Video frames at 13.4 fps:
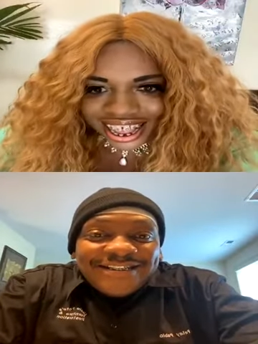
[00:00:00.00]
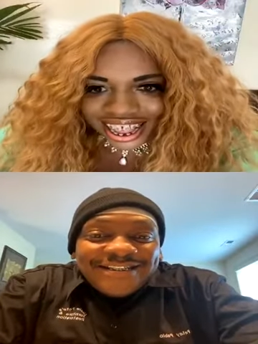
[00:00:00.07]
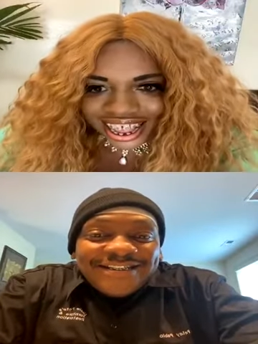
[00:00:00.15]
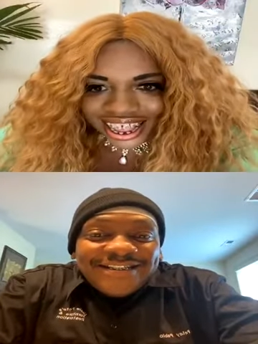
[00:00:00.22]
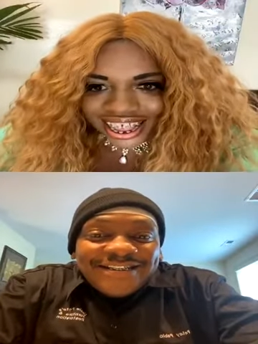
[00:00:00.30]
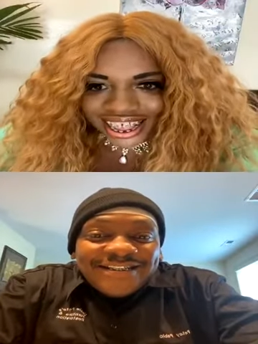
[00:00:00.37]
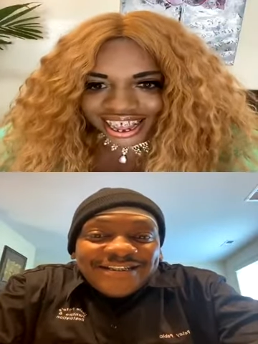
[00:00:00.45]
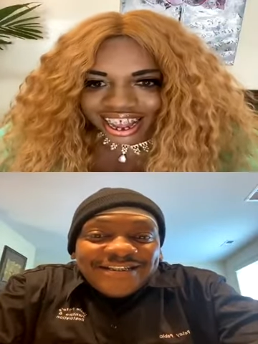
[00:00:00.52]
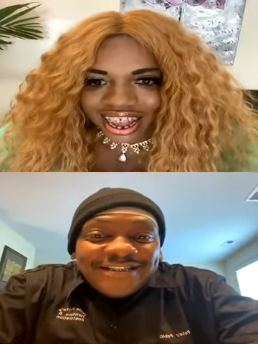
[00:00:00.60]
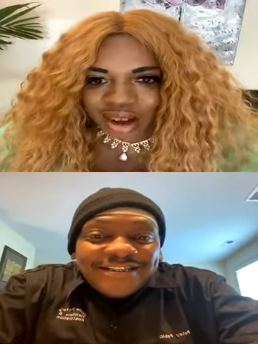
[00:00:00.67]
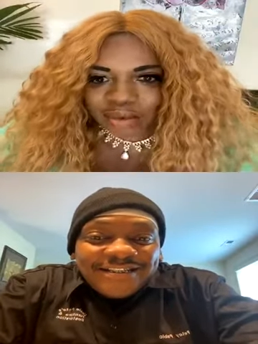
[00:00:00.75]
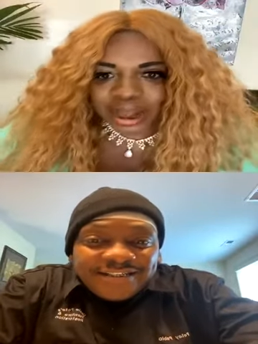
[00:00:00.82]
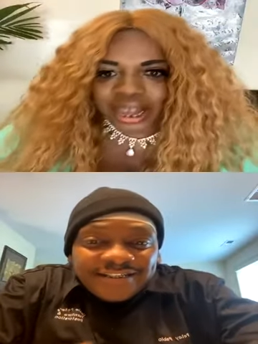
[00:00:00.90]
Speaker 1: yeah,
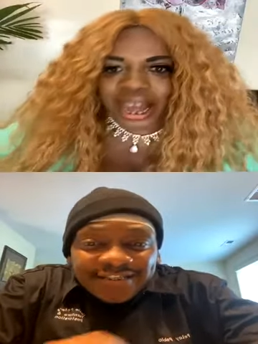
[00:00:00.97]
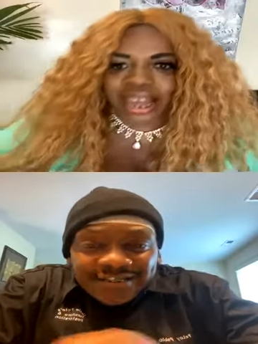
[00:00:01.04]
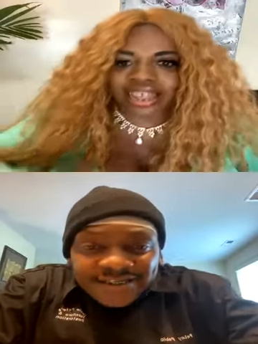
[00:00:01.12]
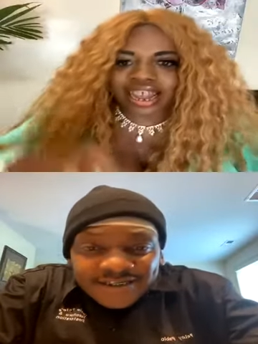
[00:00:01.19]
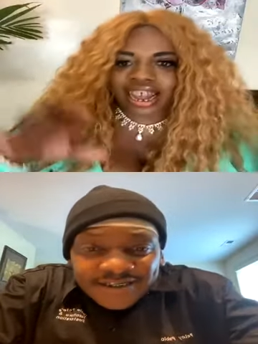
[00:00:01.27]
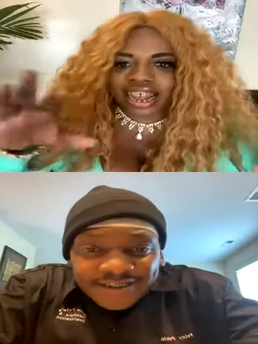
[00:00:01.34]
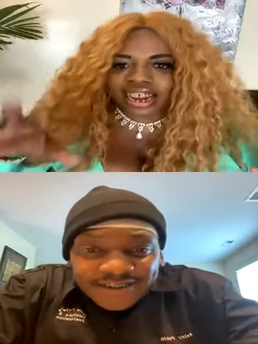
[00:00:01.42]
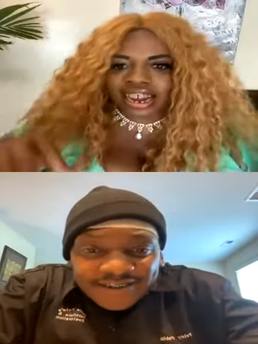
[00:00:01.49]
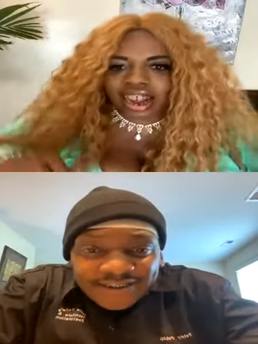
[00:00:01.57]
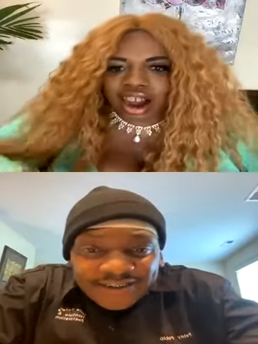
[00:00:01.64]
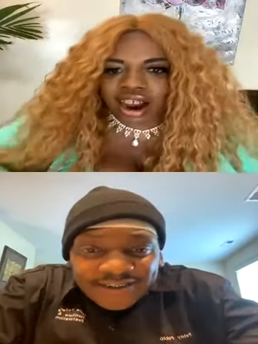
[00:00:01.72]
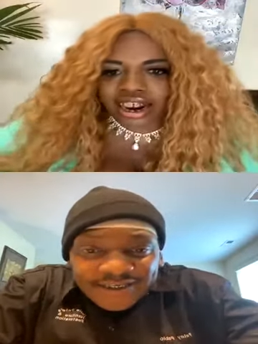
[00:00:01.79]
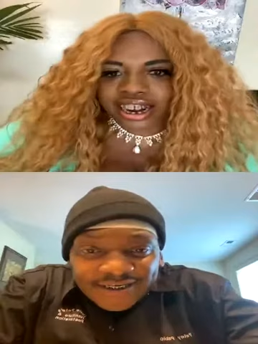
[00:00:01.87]
we got the indie
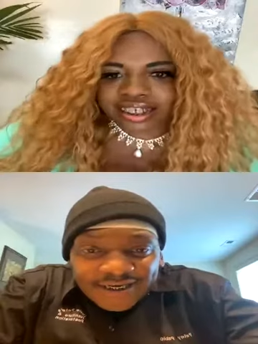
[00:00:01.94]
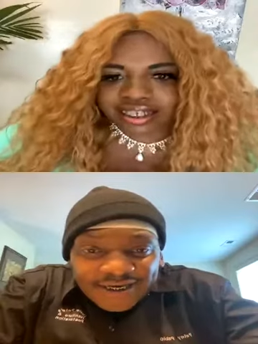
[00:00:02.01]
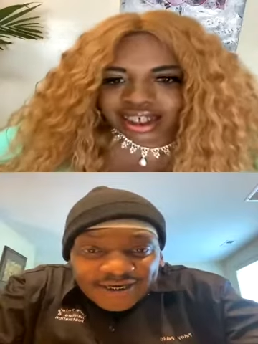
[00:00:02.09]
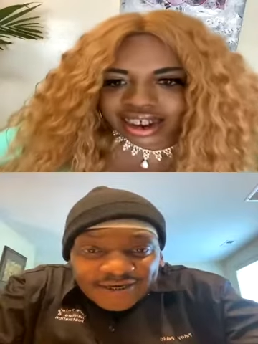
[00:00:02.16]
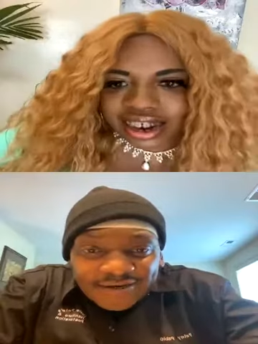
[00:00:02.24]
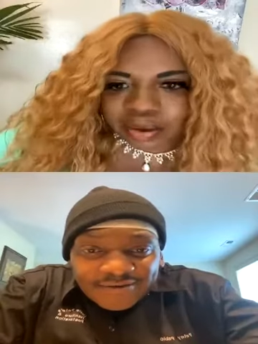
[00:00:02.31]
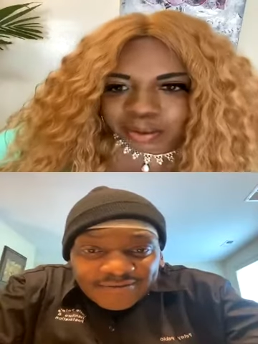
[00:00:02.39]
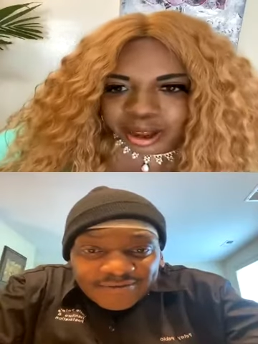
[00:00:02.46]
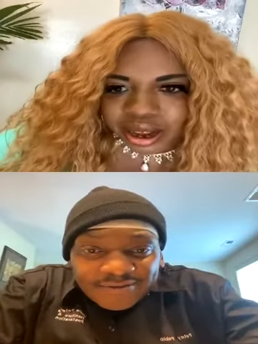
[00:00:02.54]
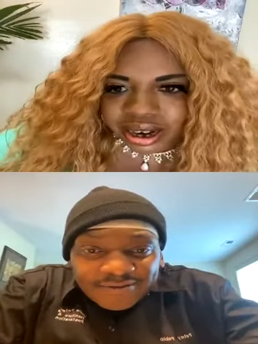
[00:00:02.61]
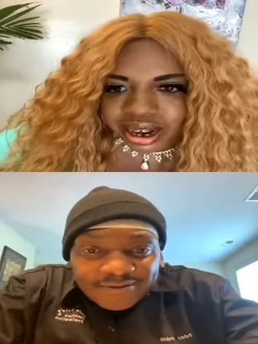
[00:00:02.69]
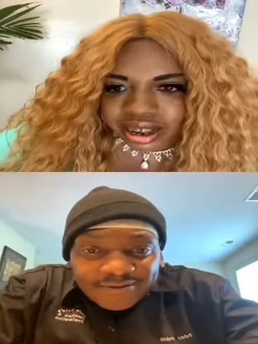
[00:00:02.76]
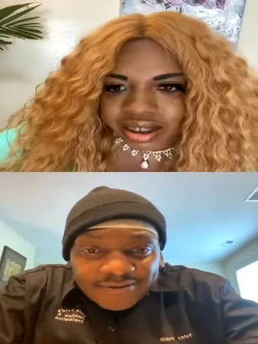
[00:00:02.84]
artists in the
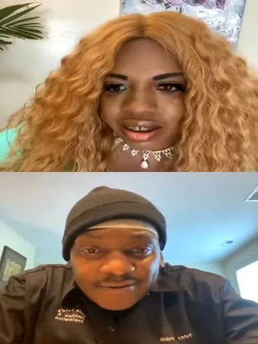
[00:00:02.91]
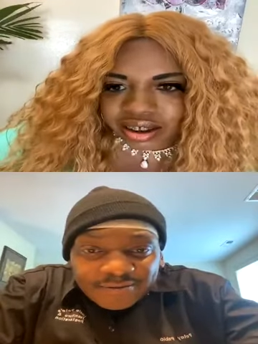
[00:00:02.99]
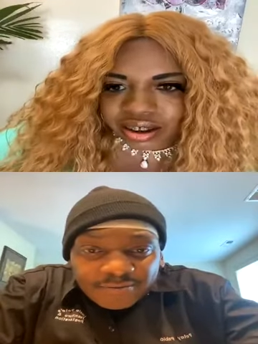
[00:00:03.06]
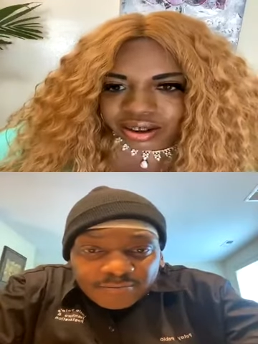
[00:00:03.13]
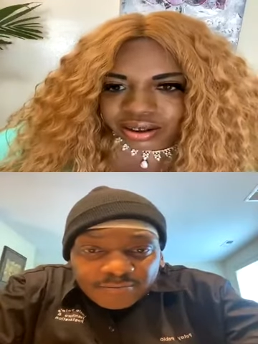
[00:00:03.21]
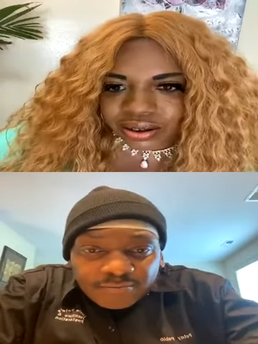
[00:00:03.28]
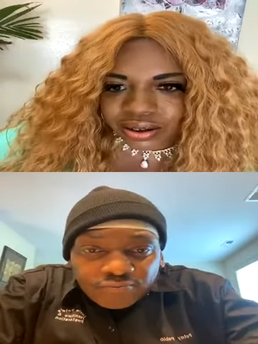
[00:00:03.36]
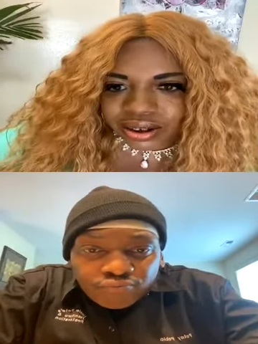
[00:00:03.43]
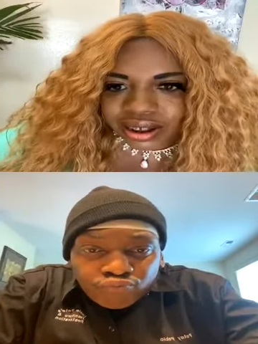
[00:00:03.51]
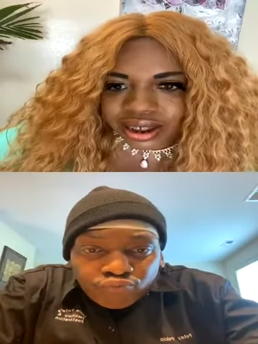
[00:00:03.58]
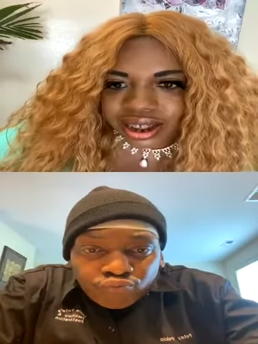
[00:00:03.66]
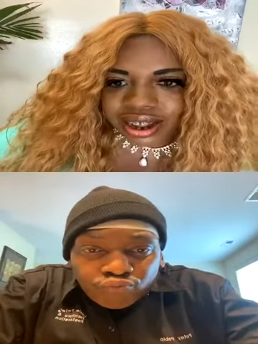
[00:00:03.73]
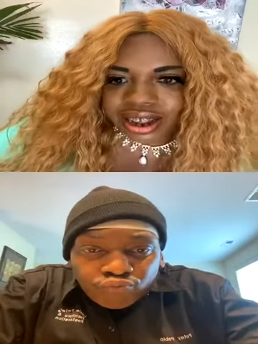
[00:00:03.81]
building too,
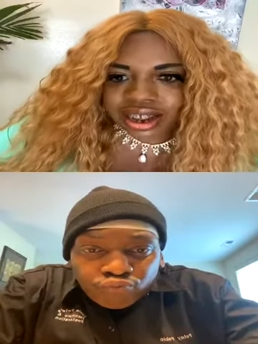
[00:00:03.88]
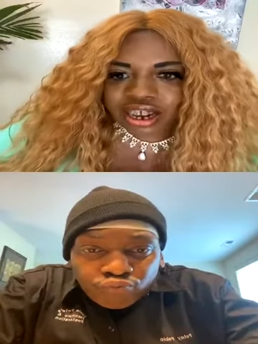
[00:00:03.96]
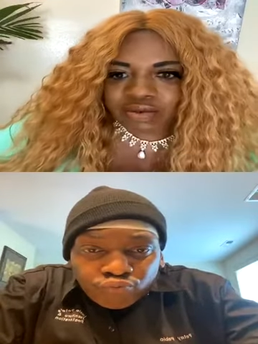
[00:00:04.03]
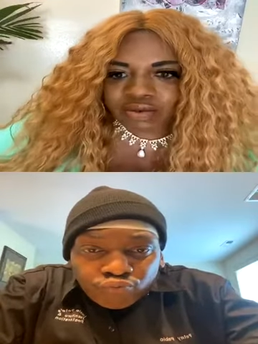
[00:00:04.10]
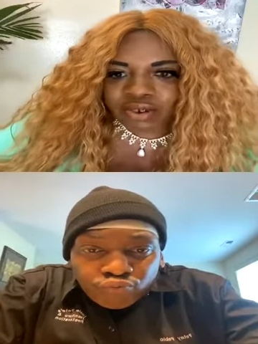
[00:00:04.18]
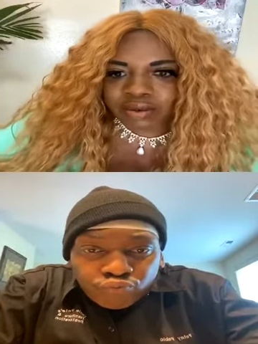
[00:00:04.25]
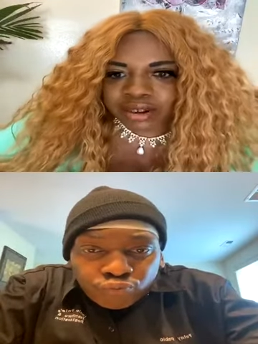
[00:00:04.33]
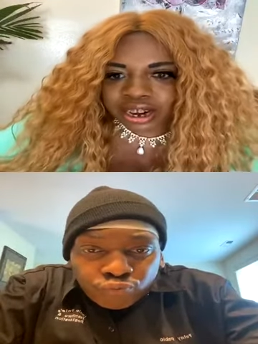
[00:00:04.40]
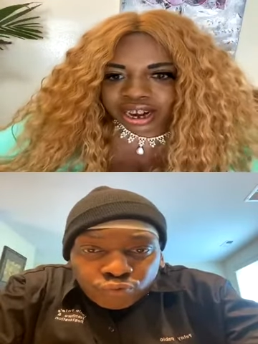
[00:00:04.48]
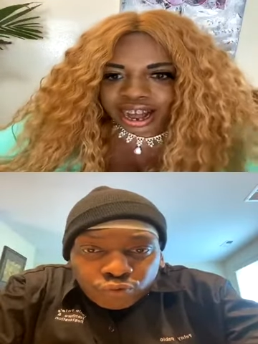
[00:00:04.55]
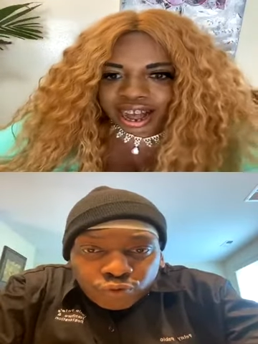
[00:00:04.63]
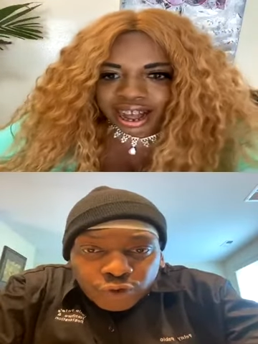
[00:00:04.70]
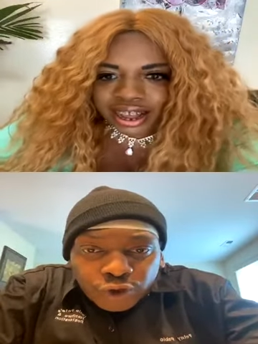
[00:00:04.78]
from mm-hmm.
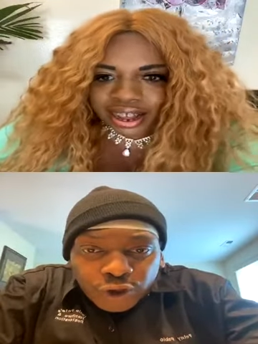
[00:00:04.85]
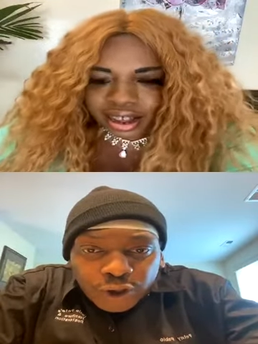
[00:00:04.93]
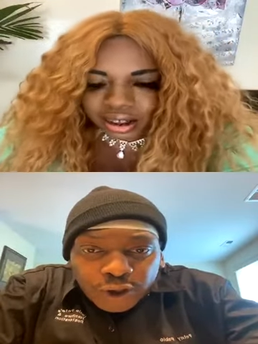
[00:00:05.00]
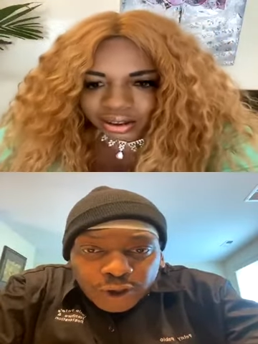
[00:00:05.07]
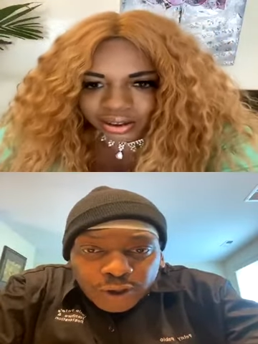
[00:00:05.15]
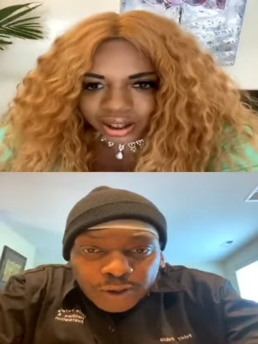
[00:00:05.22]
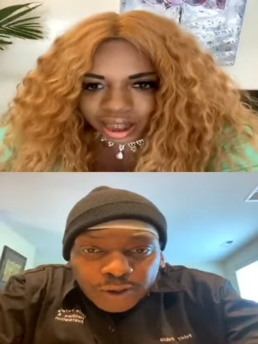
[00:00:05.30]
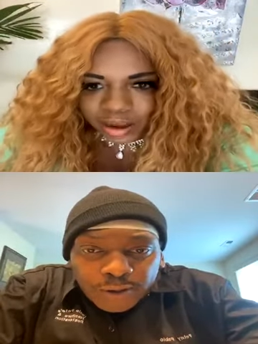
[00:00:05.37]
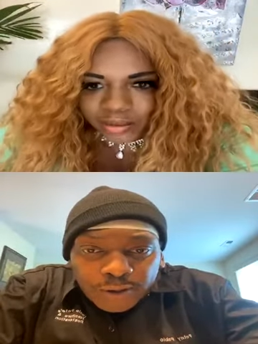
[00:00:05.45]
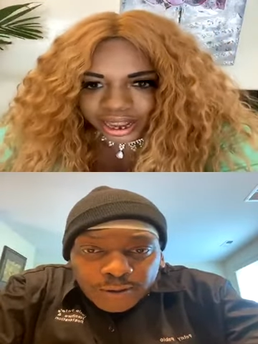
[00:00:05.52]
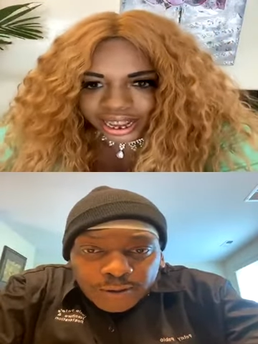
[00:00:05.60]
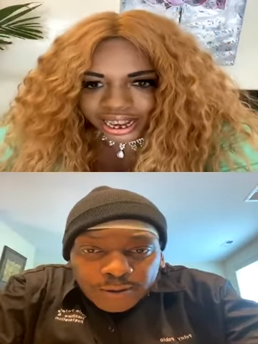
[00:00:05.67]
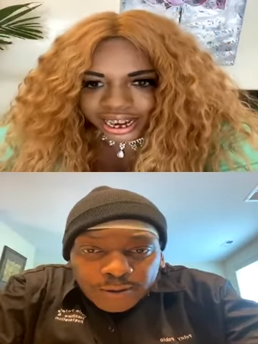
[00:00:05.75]
Chicago. I'm
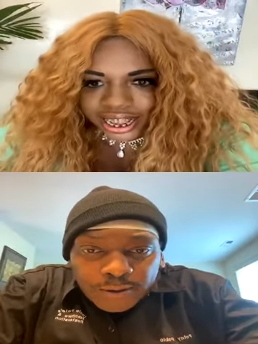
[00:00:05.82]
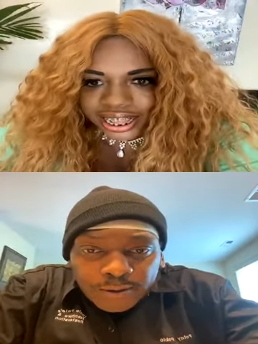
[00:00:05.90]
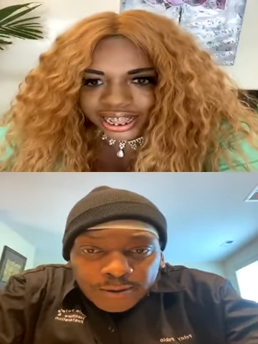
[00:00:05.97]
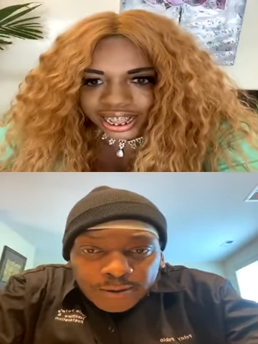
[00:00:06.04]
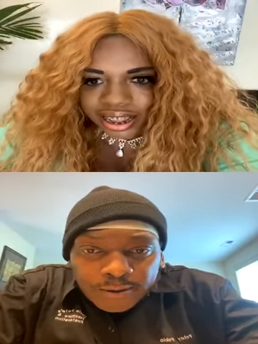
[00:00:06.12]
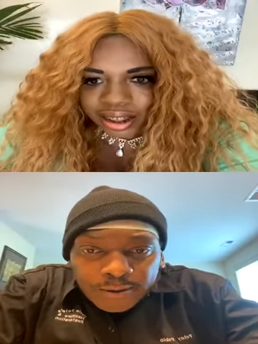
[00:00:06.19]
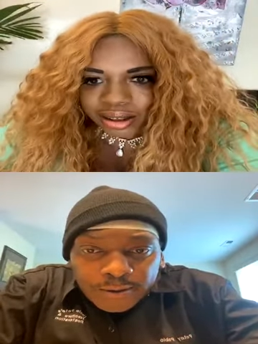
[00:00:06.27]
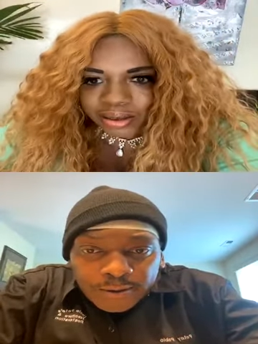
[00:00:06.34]
looking at them.